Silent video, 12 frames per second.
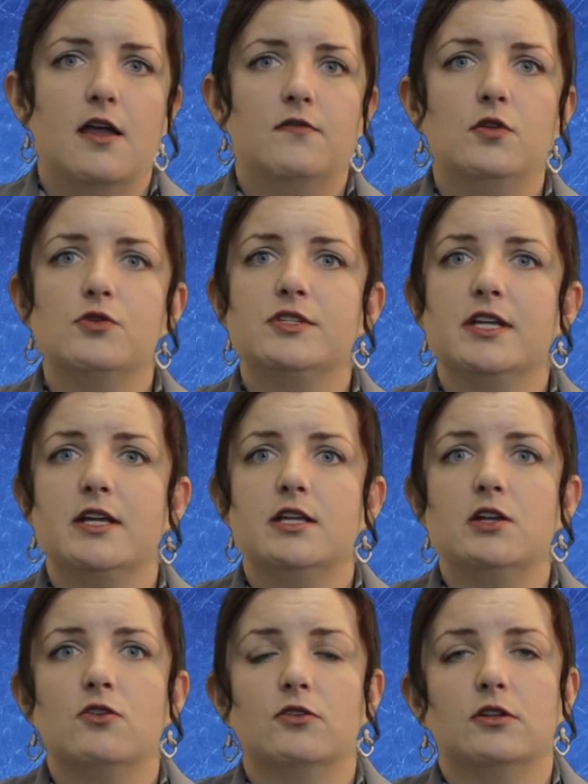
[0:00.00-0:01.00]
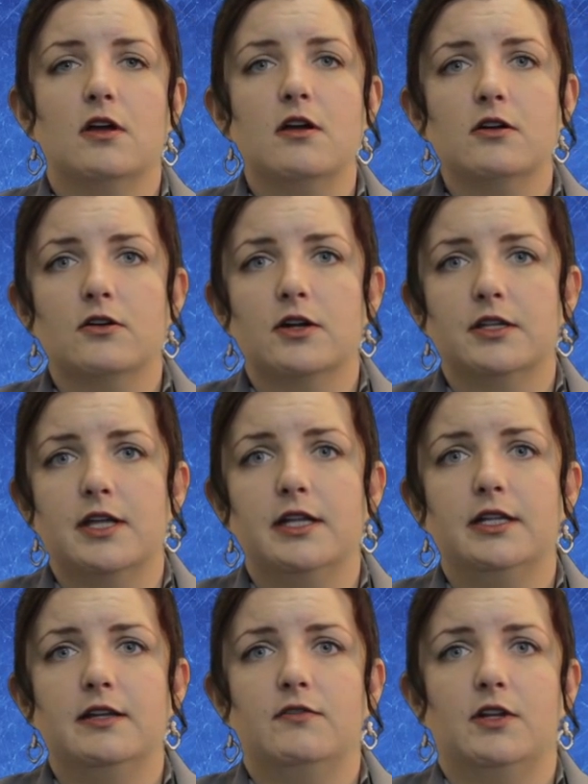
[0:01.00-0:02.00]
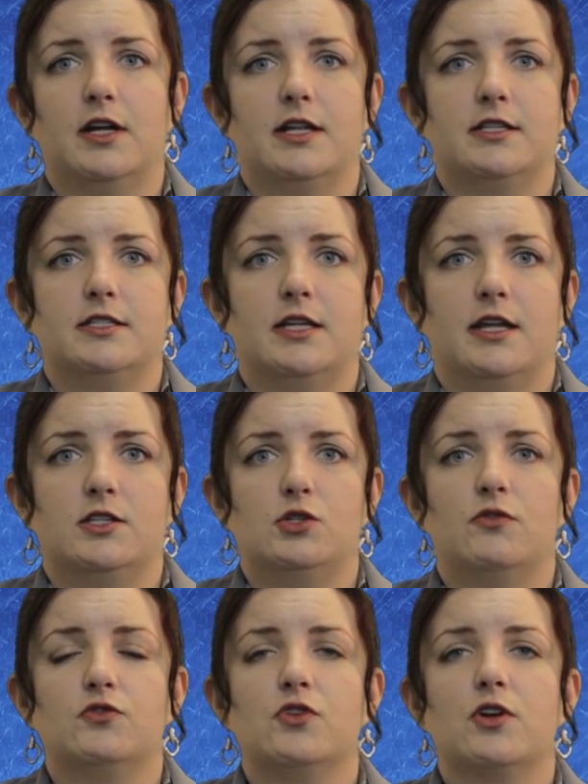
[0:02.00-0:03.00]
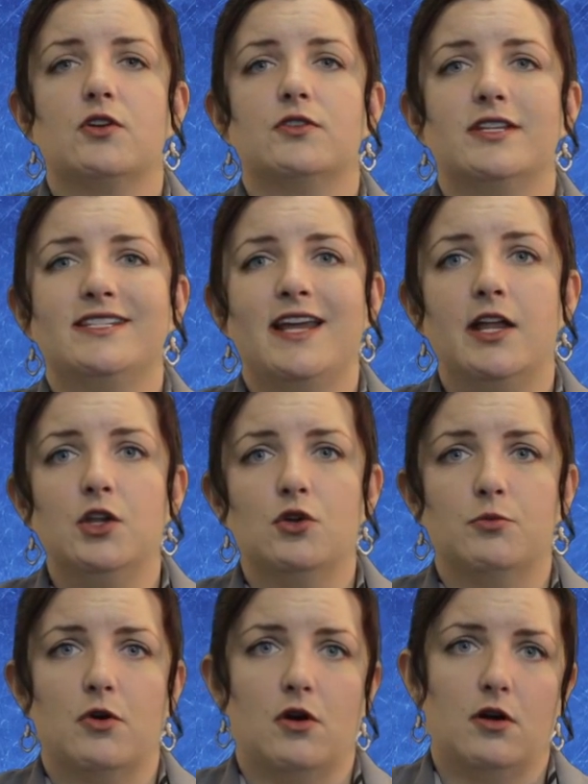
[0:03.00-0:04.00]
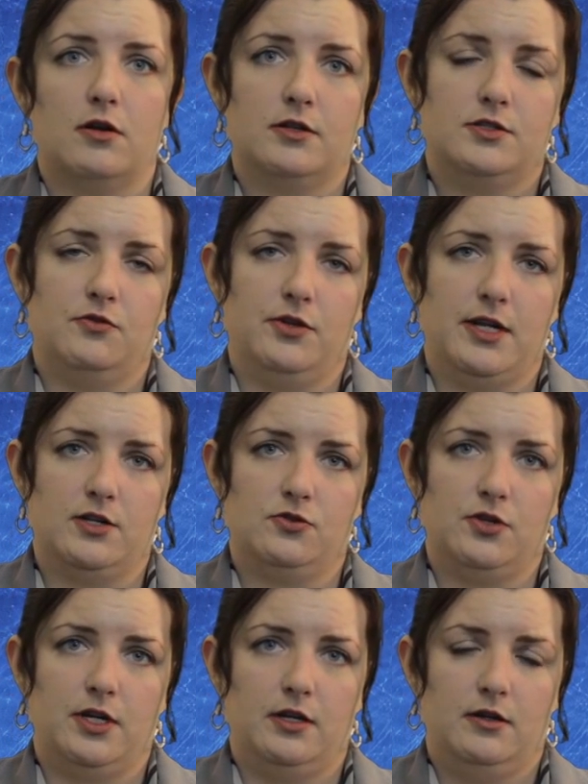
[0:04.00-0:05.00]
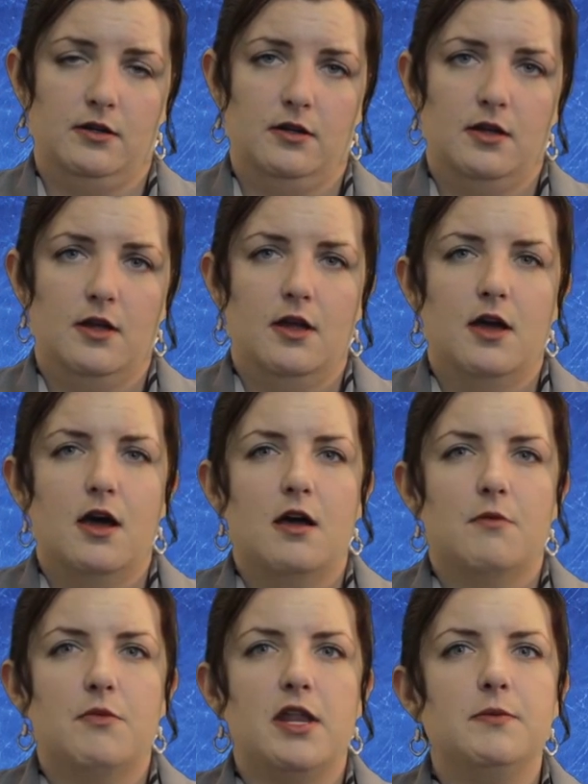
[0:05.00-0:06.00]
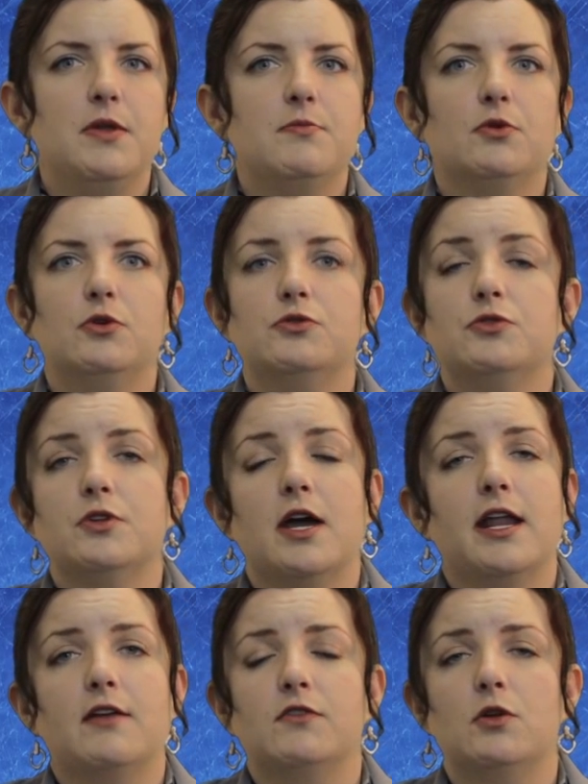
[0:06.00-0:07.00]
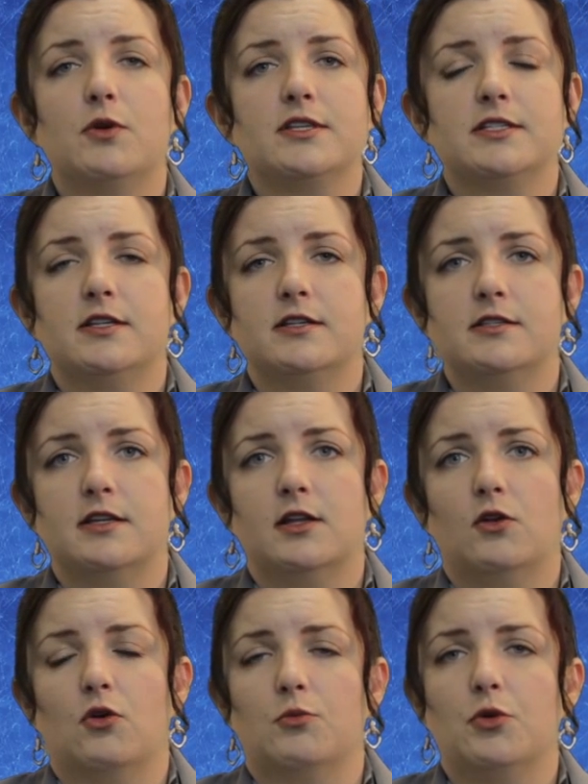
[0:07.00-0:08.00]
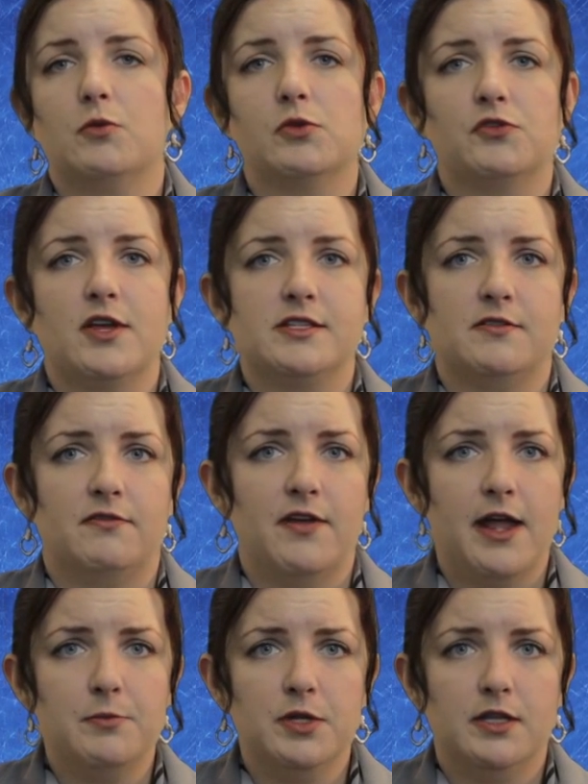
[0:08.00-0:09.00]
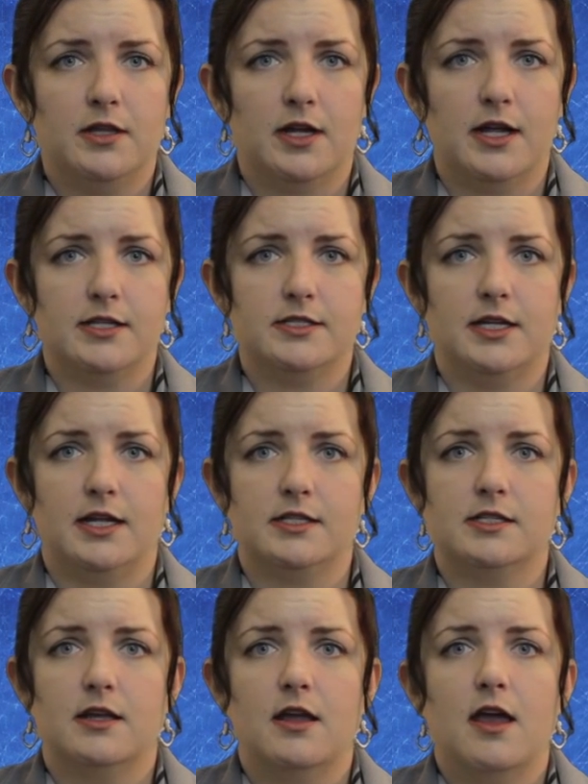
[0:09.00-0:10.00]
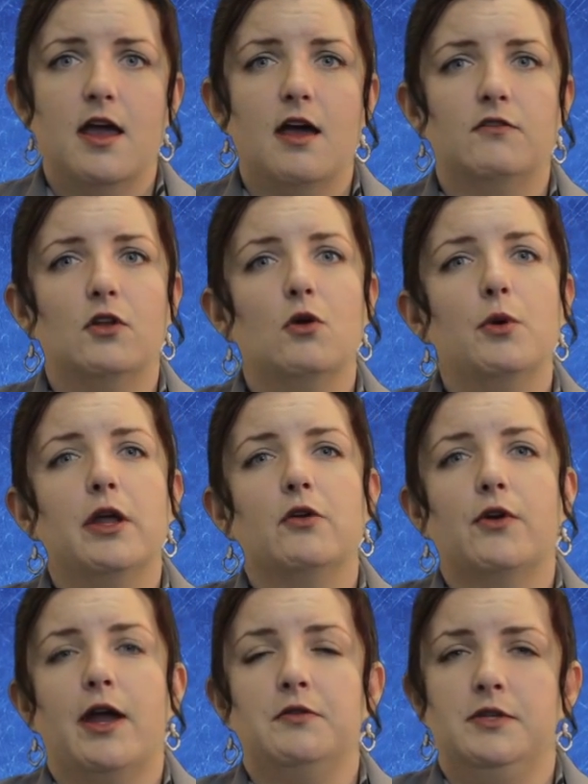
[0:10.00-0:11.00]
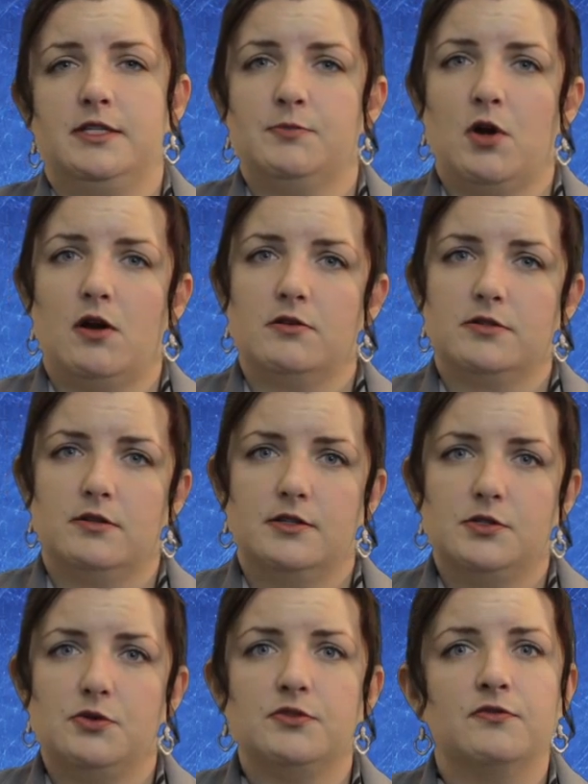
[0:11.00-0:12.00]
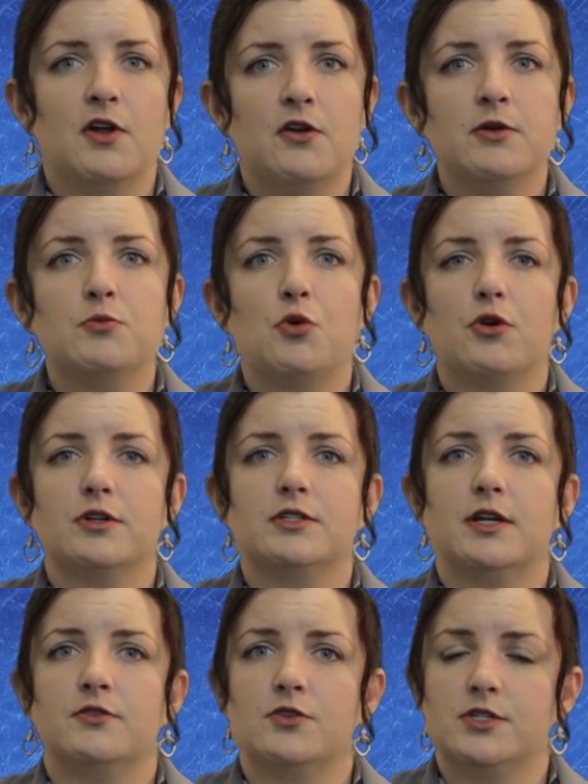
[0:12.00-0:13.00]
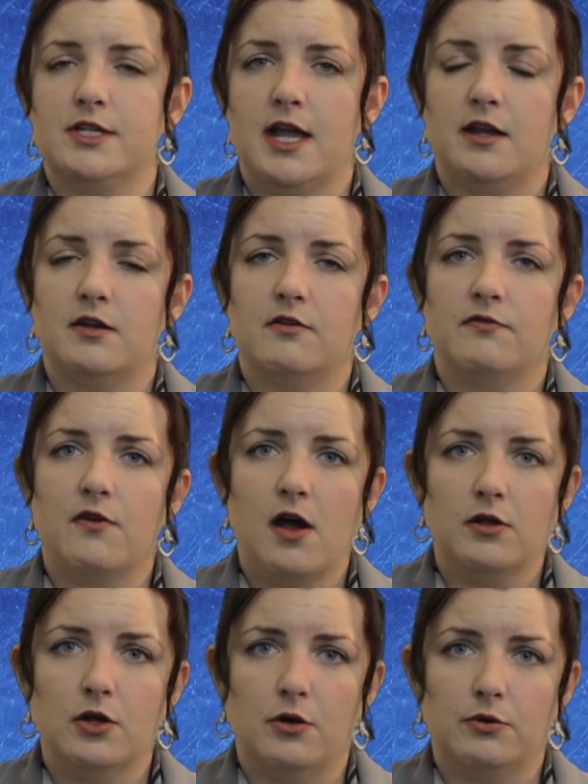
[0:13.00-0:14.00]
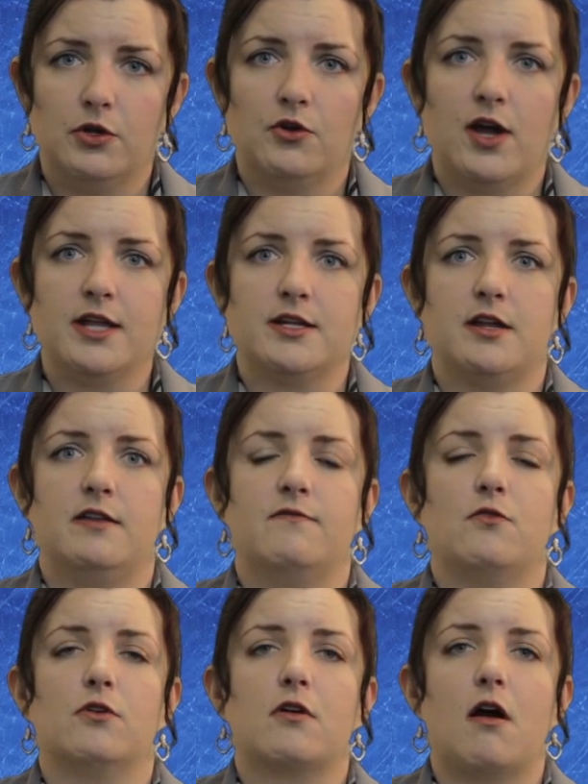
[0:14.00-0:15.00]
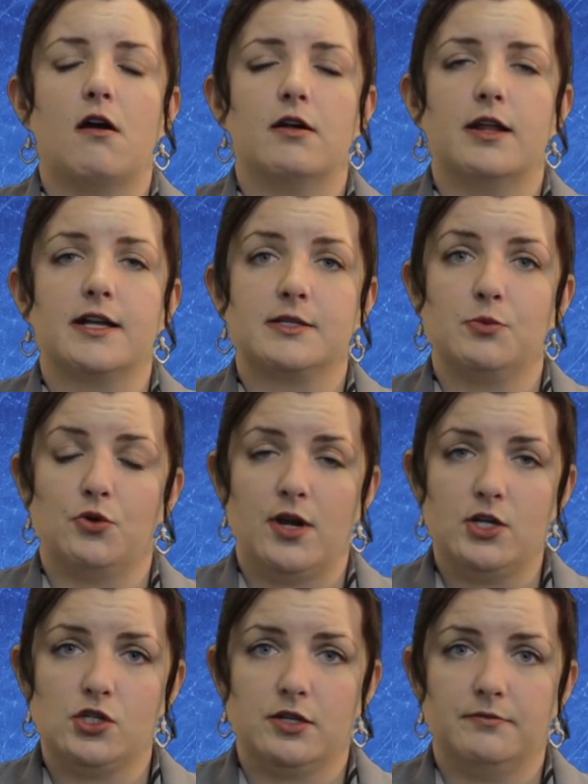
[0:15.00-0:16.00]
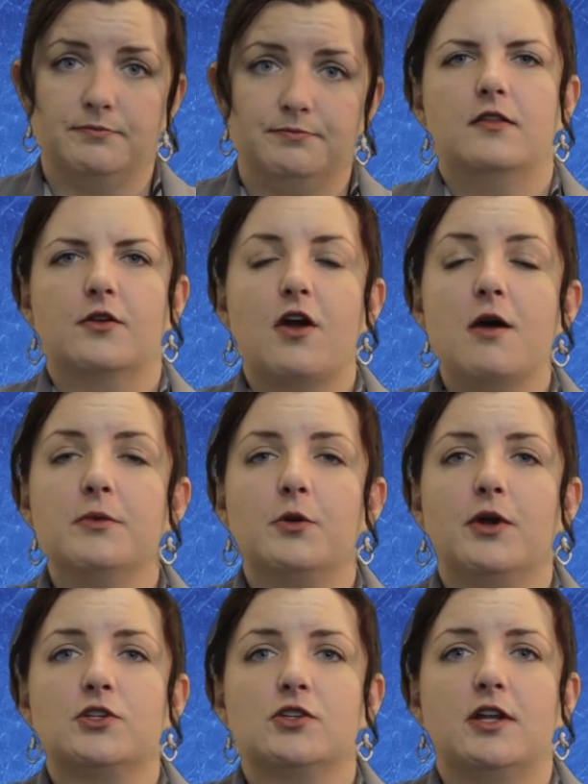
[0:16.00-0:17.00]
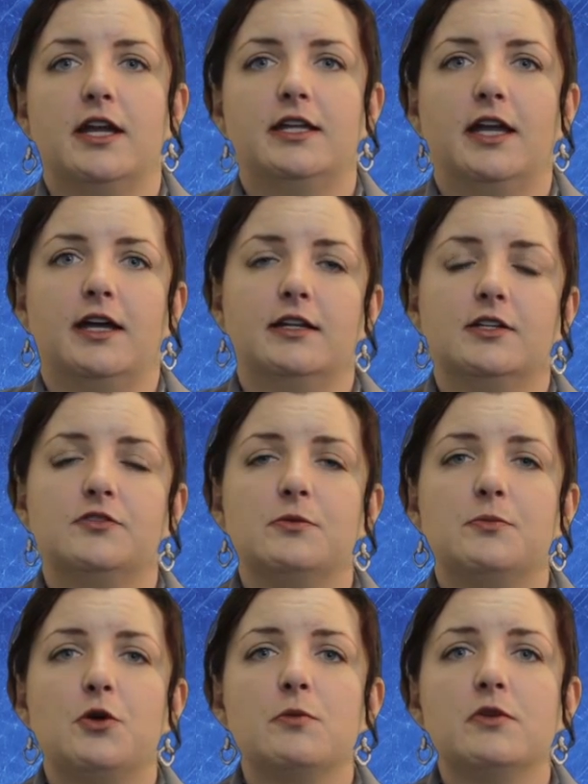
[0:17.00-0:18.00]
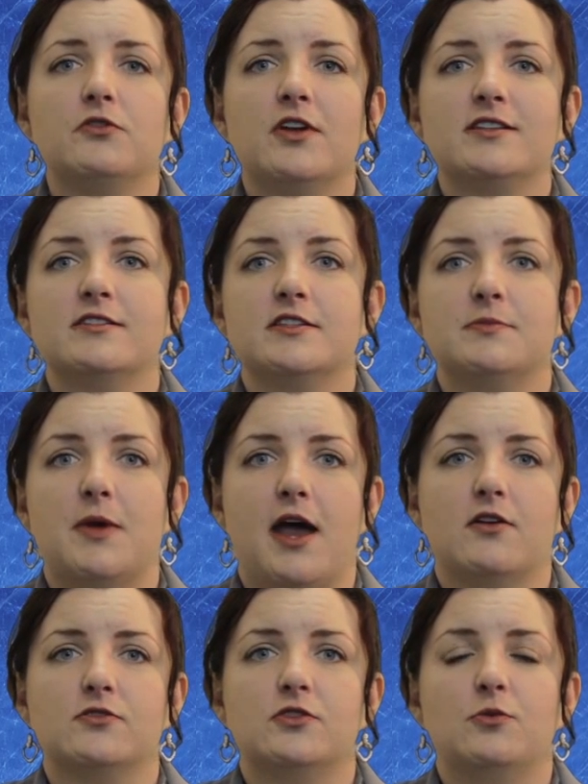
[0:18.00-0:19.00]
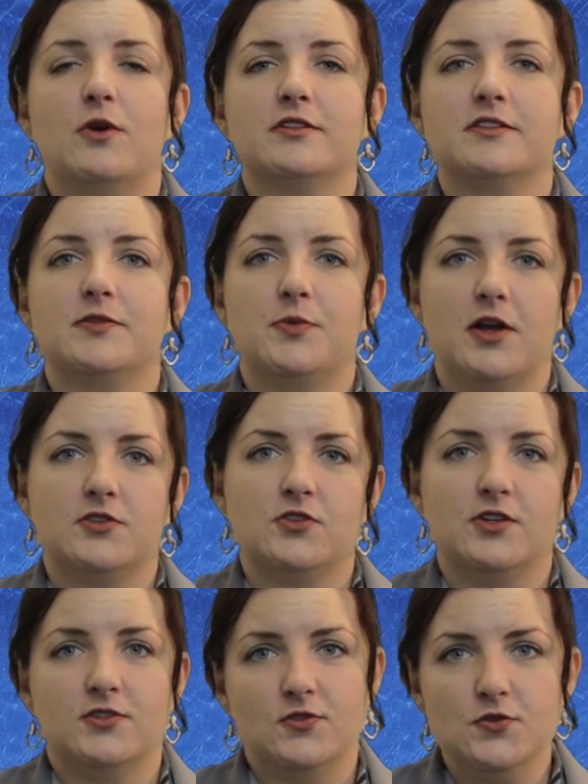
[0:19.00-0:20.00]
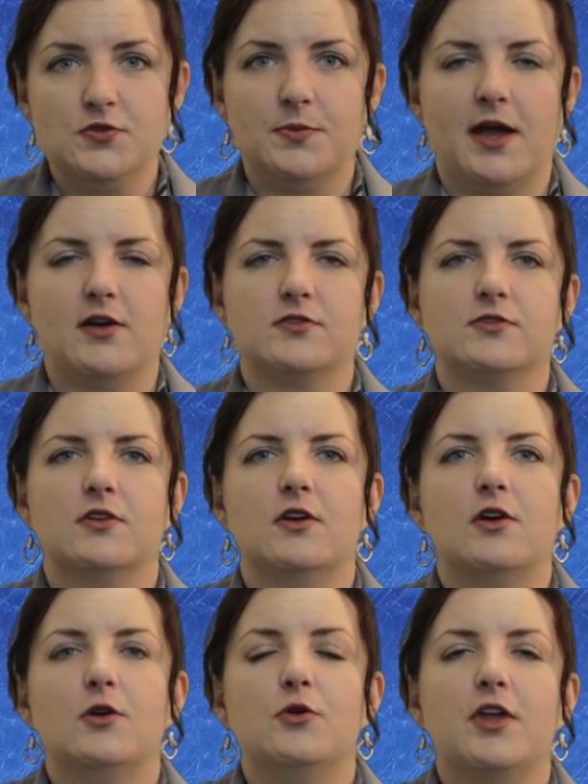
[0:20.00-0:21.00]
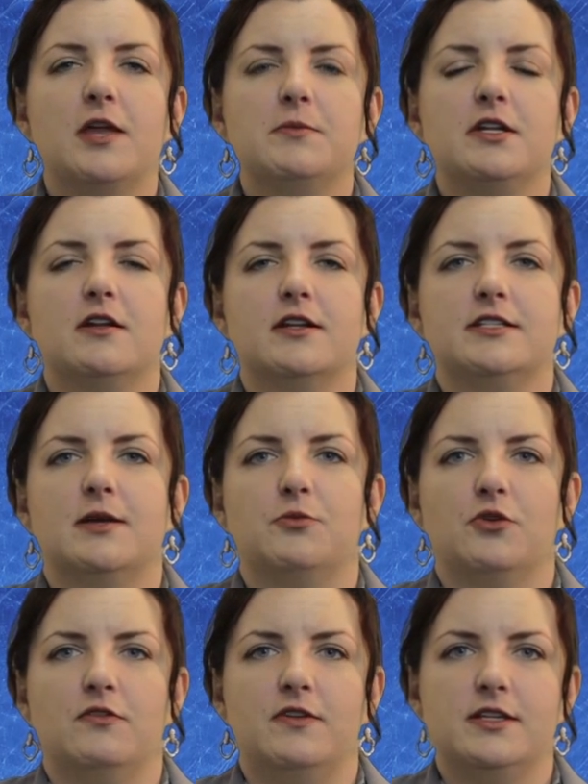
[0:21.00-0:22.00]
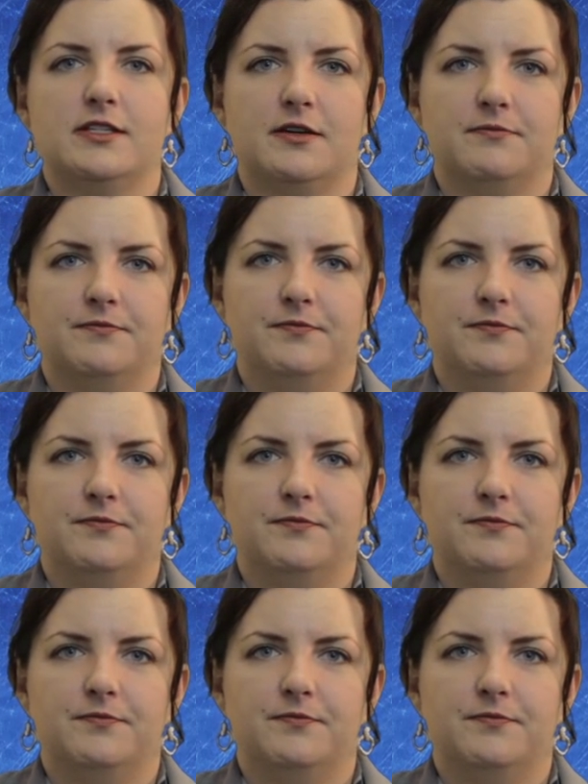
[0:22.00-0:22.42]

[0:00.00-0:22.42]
If you stay a year or longer and then leave the United States, you have triggered the 10-year bar to reentry. Many people who do not have U.S. citizen or permanent resident family in the United States have no way around these bars, so it's very important to understand and follow your I-94 card expiration. The common question I get is from a permanent resident spouse who wants to sponsor his new spouse who came in on a temporary visa.